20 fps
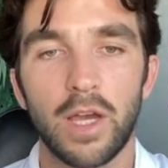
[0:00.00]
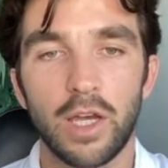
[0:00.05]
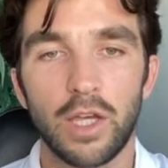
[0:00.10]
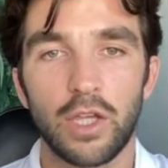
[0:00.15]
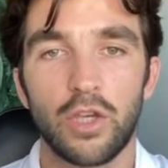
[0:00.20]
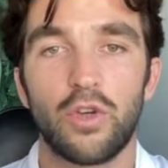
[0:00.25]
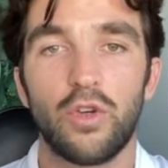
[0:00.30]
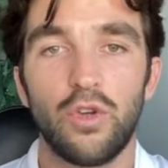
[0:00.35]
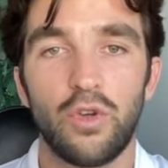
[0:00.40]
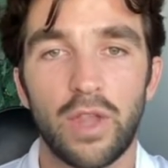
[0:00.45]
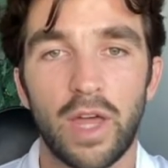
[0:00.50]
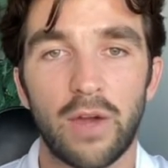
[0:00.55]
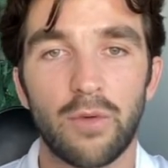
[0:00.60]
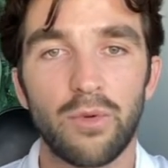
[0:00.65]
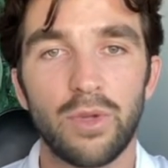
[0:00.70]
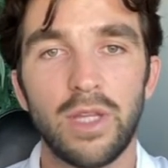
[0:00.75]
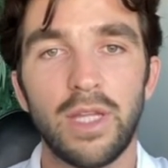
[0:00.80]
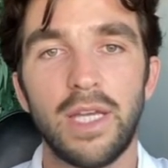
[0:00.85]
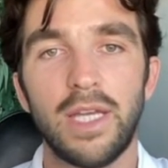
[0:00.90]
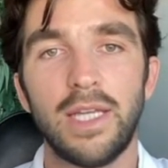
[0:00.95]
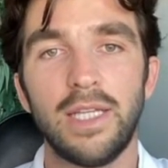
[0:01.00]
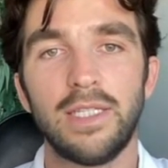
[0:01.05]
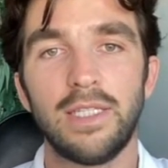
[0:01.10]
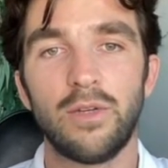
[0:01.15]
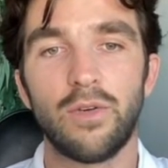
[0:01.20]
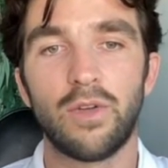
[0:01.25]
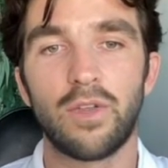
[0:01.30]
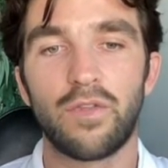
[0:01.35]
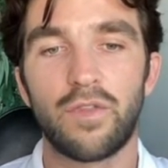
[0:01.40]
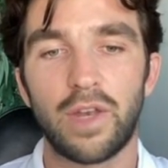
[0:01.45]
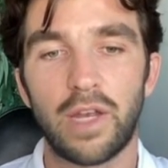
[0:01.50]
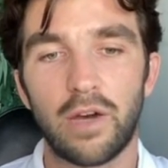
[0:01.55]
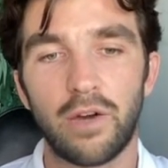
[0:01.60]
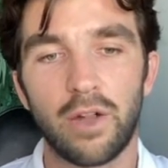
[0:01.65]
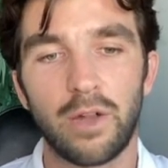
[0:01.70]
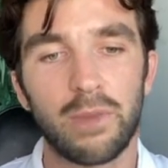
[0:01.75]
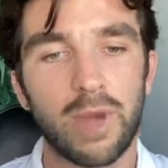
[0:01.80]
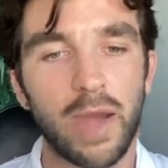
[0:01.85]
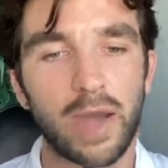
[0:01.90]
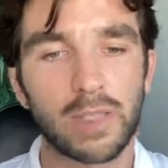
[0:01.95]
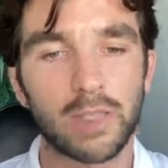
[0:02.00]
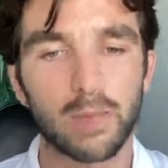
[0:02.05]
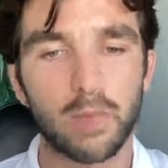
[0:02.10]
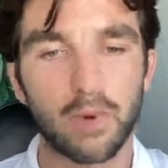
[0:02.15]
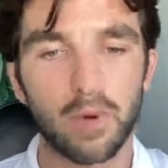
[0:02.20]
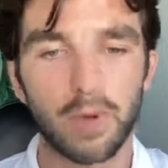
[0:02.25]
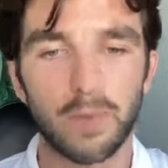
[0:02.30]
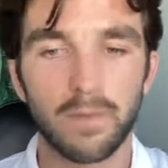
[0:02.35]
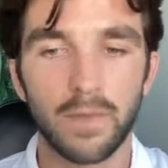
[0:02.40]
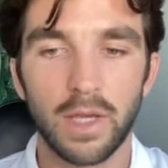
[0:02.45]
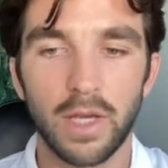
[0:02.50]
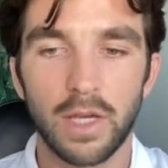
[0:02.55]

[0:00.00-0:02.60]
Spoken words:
You can do that really easy with Fidelity Passport.